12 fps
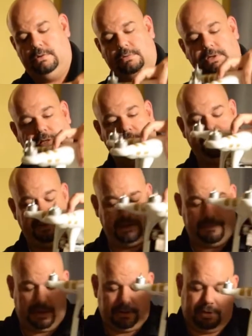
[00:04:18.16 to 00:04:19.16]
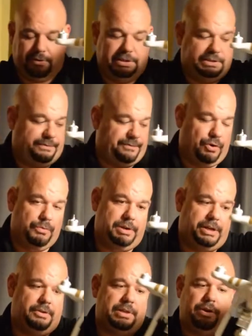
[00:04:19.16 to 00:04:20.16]
Take the Phantom out. There is foam
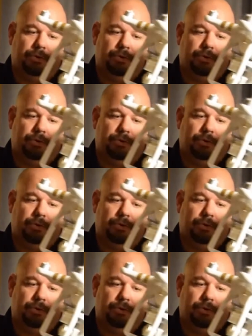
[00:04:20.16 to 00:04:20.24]
in here that